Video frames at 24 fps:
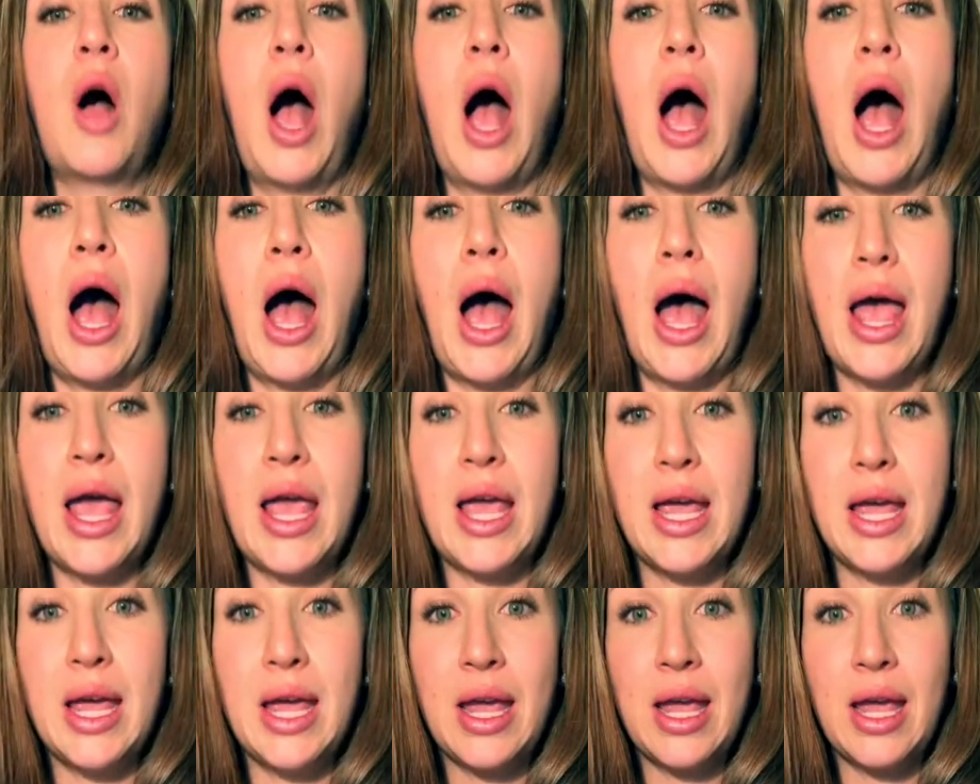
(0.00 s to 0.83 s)

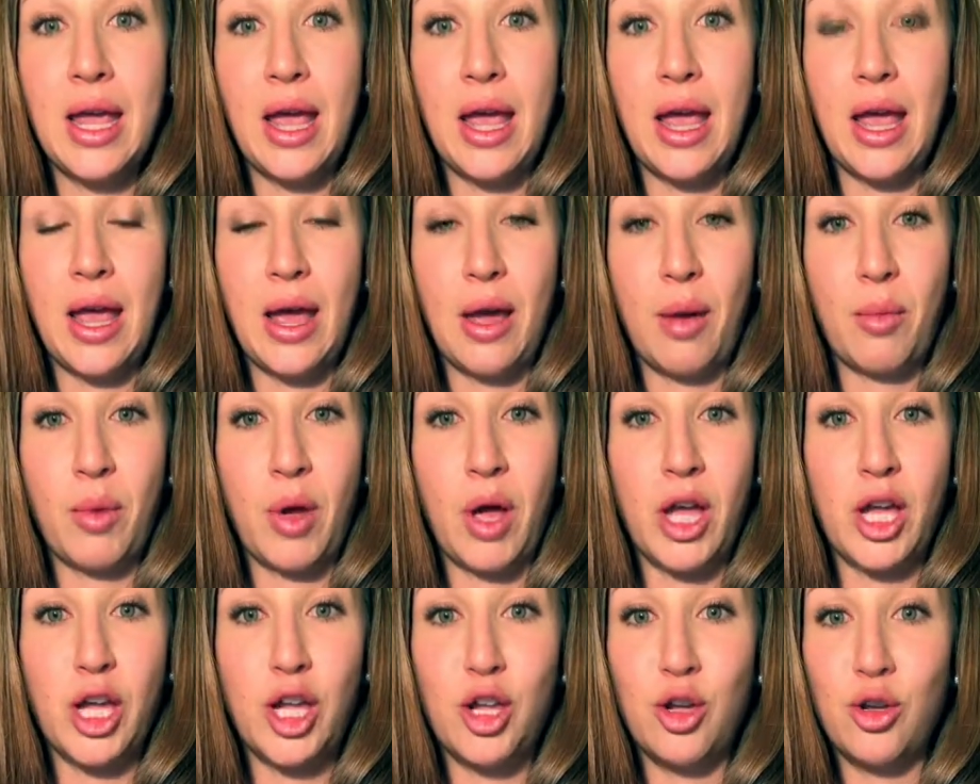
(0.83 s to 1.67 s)
I am
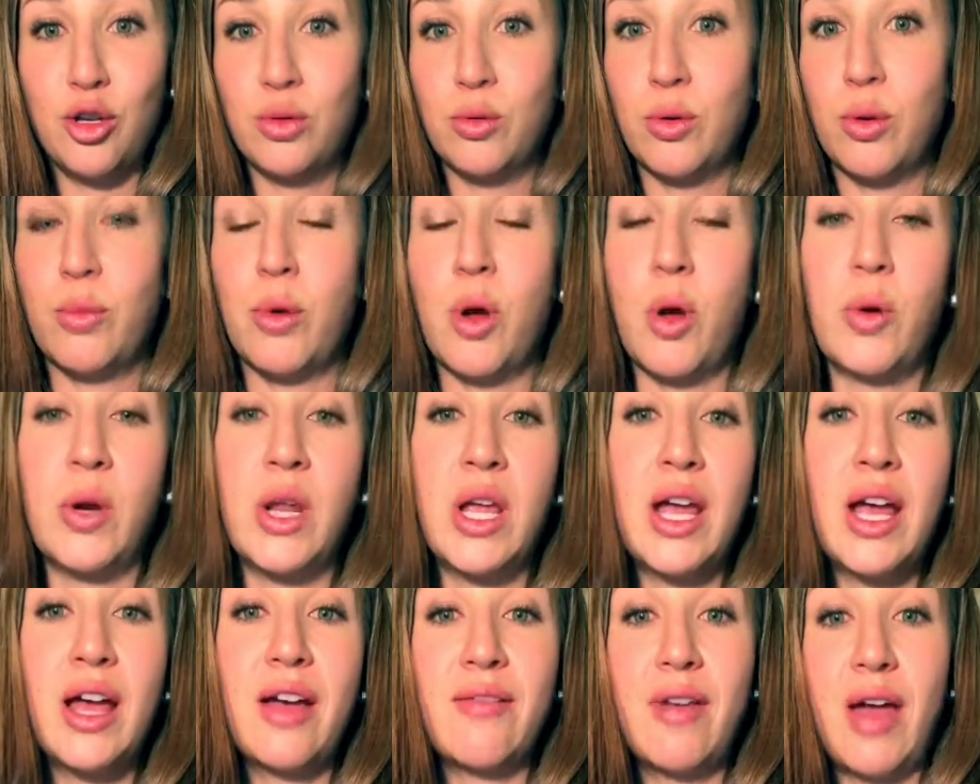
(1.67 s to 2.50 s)
a huge
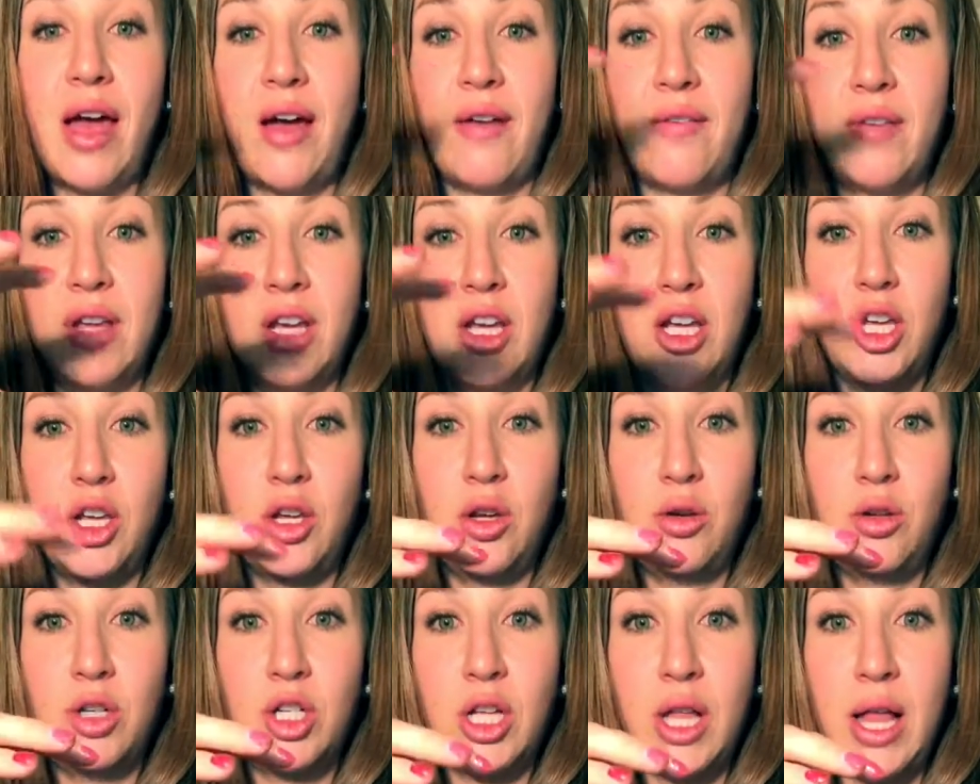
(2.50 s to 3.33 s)
proponent of having a
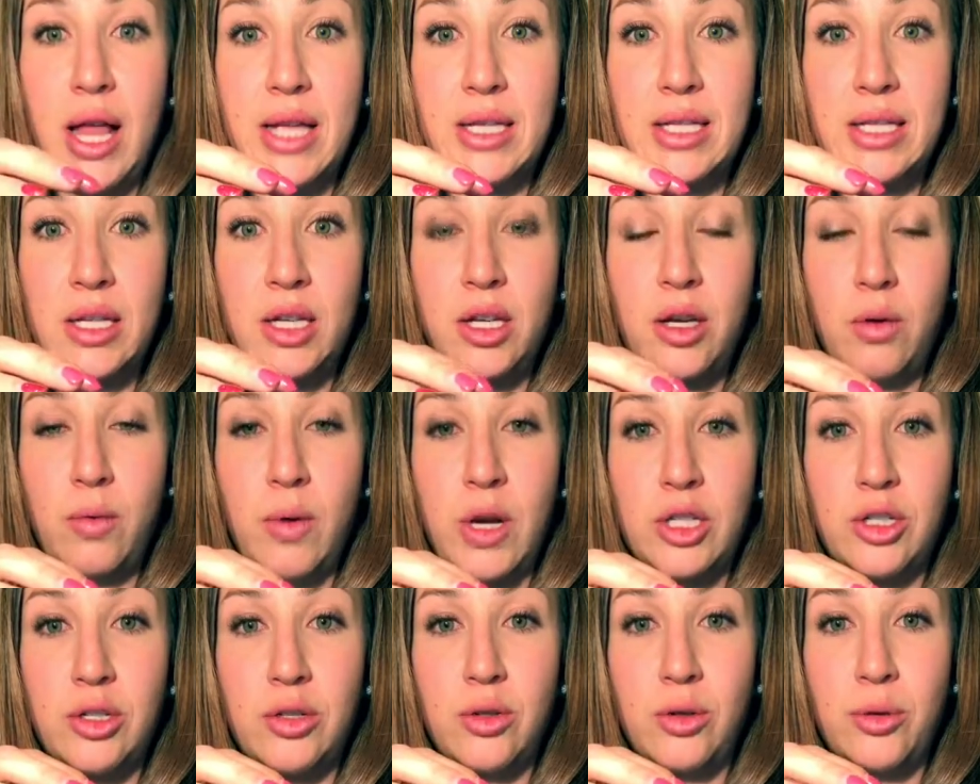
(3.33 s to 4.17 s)
huge glass in your
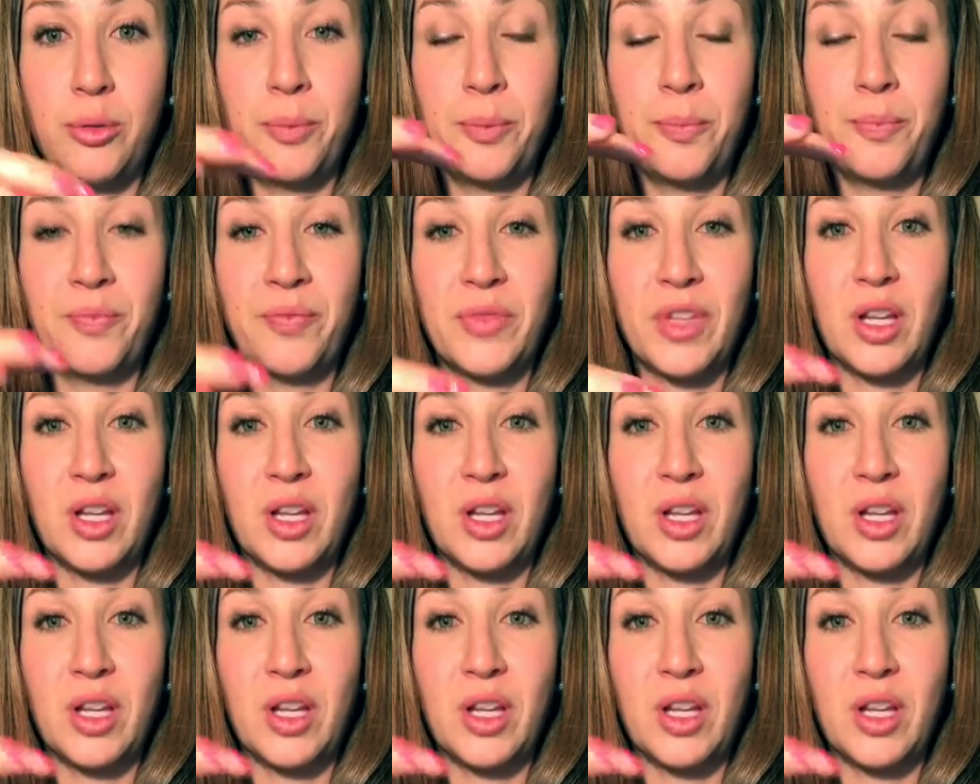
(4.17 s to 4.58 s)
restroom